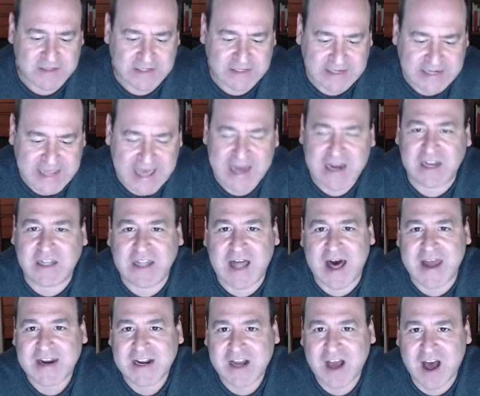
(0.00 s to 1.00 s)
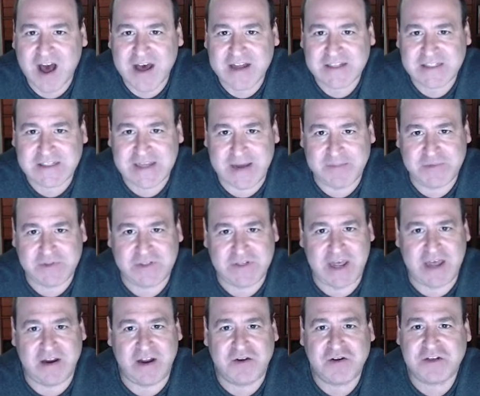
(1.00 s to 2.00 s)
get a lot of concepts
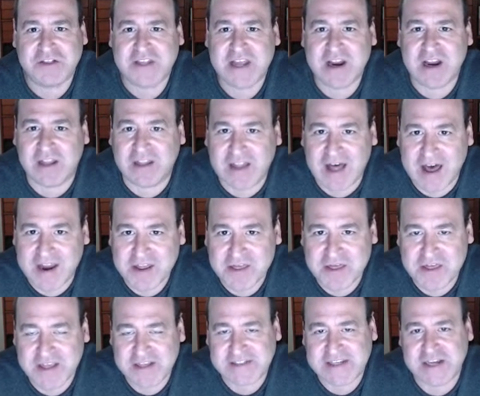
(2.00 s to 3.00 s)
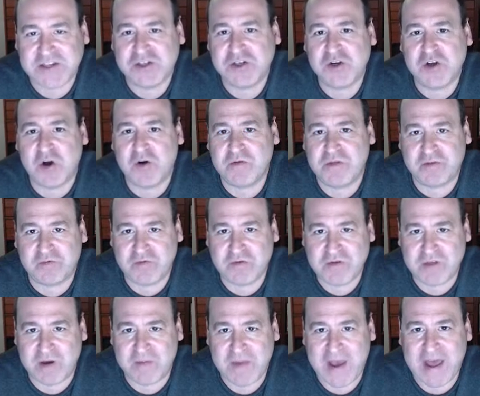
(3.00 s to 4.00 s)
and understand a lot of things as you go through
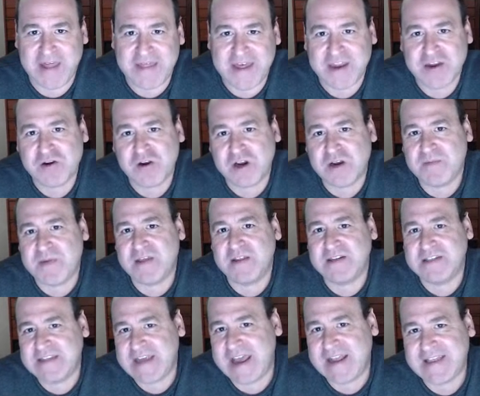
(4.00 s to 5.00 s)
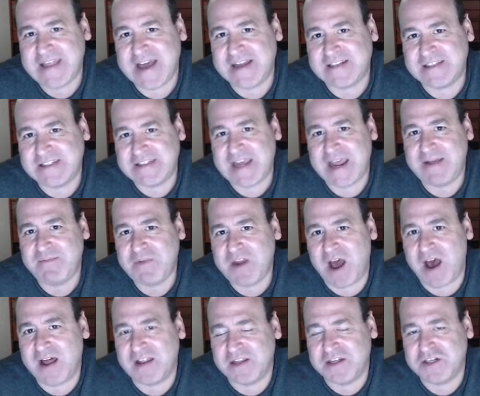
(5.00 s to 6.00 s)
them. And then you're going to be able to take that same
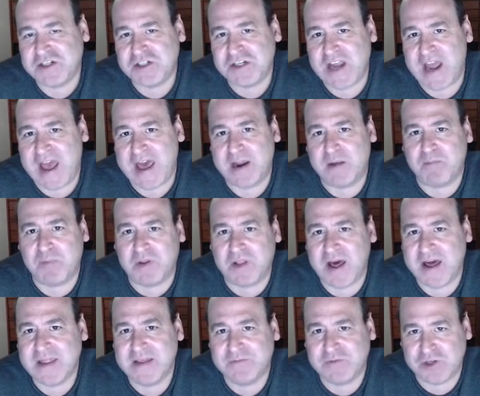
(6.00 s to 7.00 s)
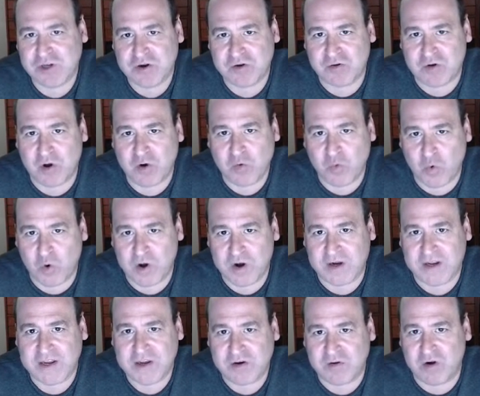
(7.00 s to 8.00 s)
knowledge and apply them to your own
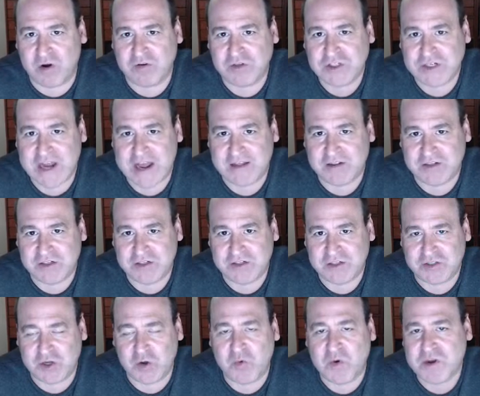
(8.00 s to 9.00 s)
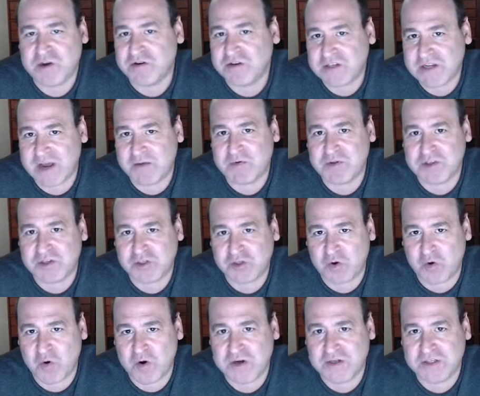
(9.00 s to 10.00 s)
work and your own challenges. So when you're done with this
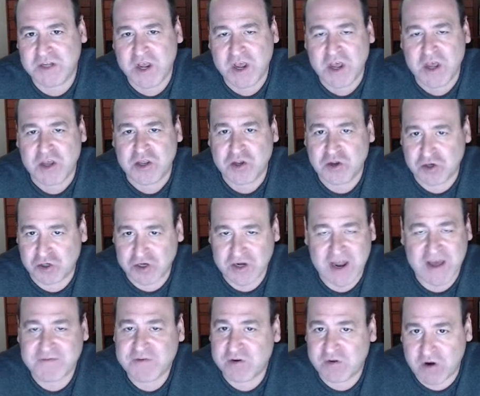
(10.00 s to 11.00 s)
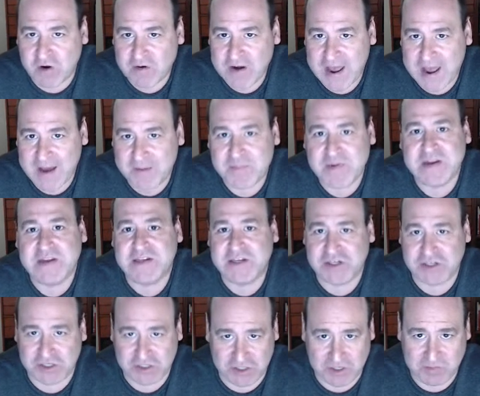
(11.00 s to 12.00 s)
course, you should have your own app in
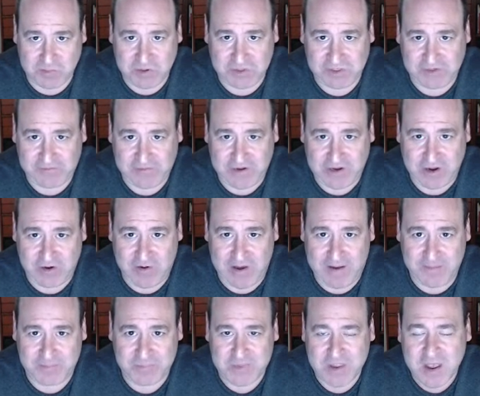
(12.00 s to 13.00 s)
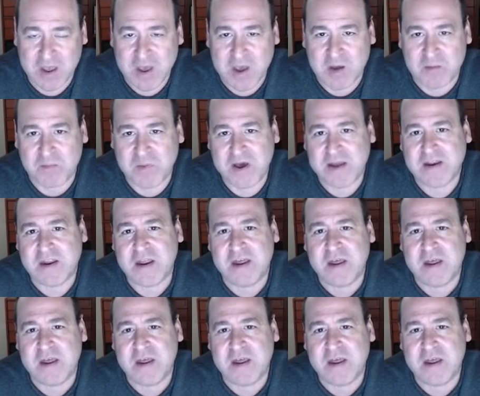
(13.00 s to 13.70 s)
addition to the music video app. But